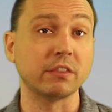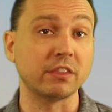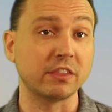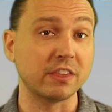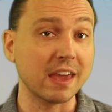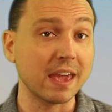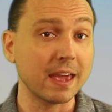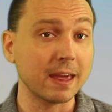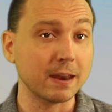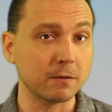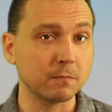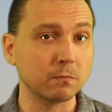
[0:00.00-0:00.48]

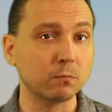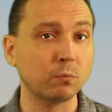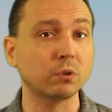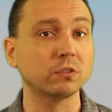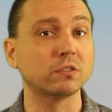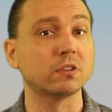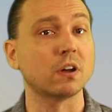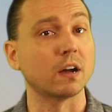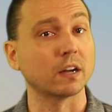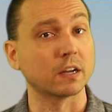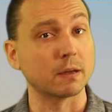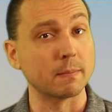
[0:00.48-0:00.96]
Then
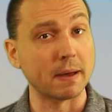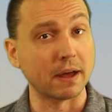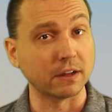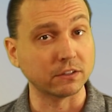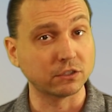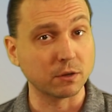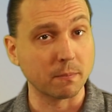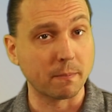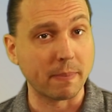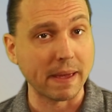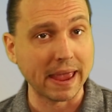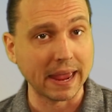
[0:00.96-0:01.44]
we'll talk
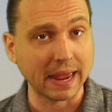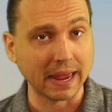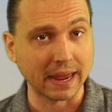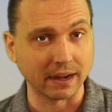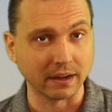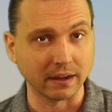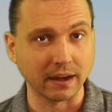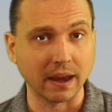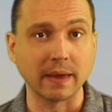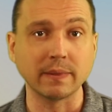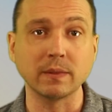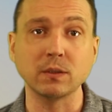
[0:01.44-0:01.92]
about
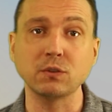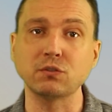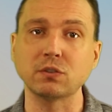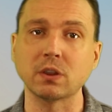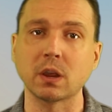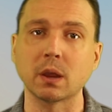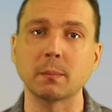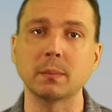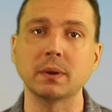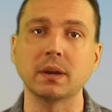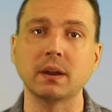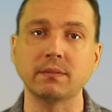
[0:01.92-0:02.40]
Japan and the
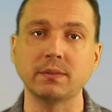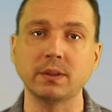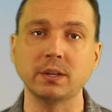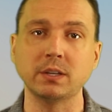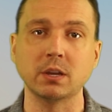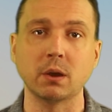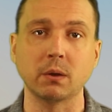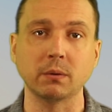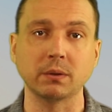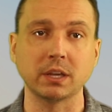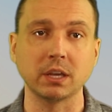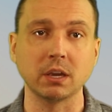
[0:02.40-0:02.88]
chairman of the
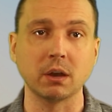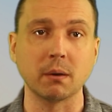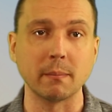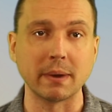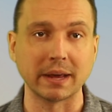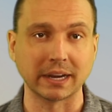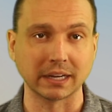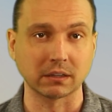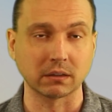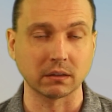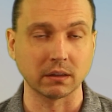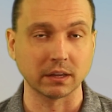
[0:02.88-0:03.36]
Tokyo
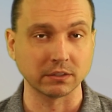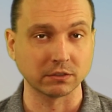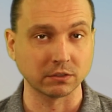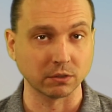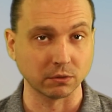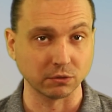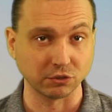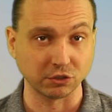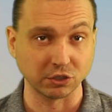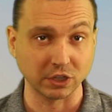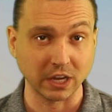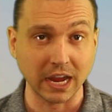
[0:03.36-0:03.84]
Medical
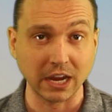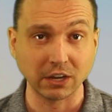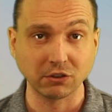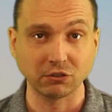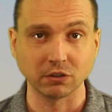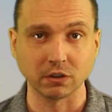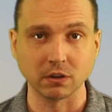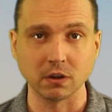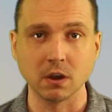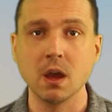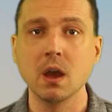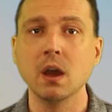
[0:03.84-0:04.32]

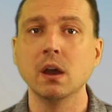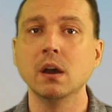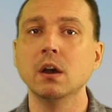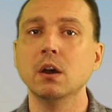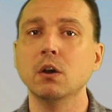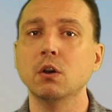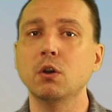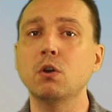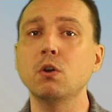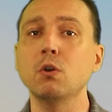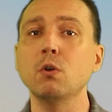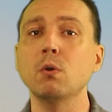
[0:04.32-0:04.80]
Association,
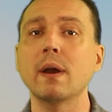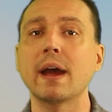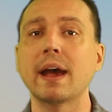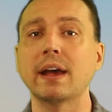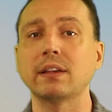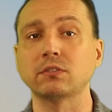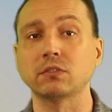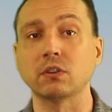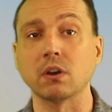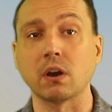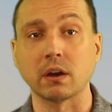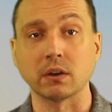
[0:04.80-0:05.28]
who
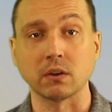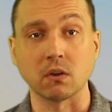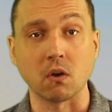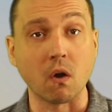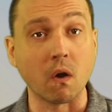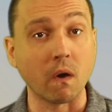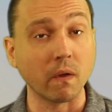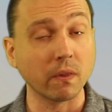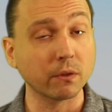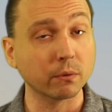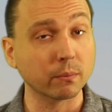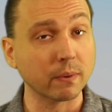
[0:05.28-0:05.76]
has gone
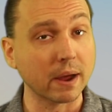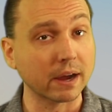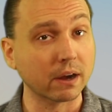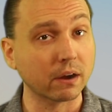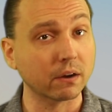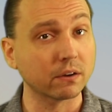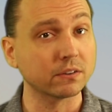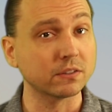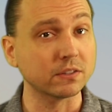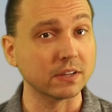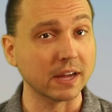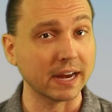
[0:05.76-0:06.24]
on the
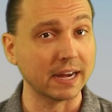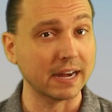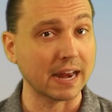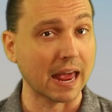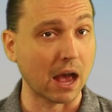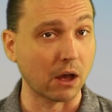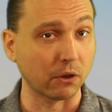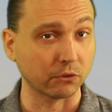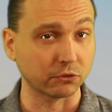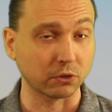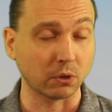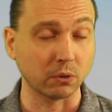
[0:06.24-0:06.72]
record saying
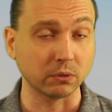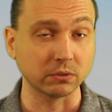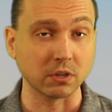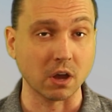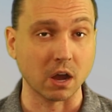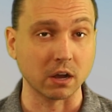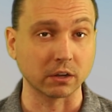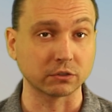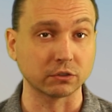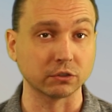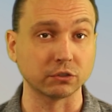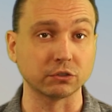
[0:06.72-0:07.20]
household
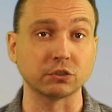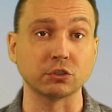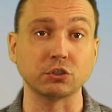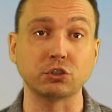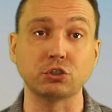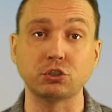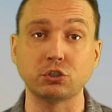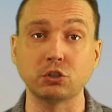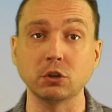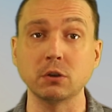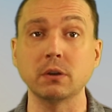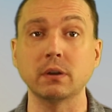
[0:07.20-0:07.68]
doctors
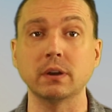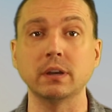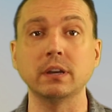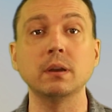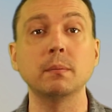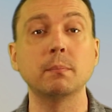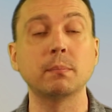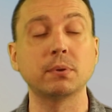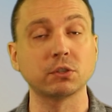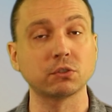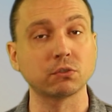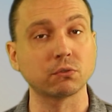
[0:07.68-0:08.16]

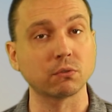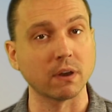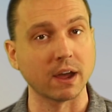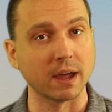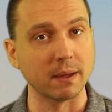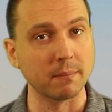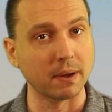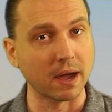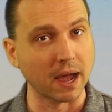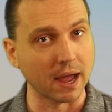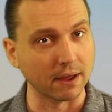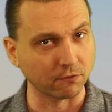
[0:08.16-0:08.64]
should
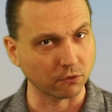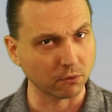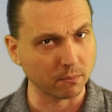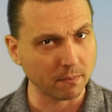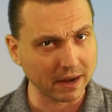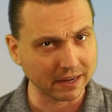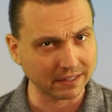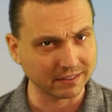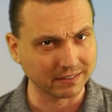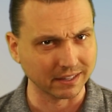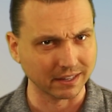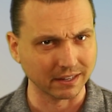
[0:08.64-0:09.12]
prescribe
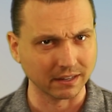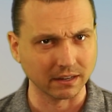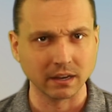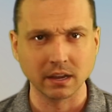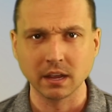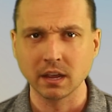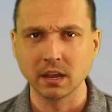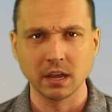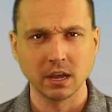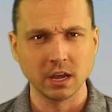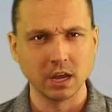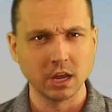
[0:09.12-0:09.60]

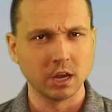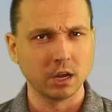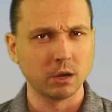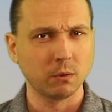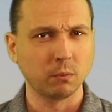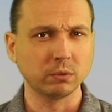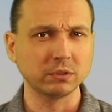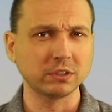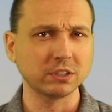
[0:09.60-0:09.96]
ivermectin.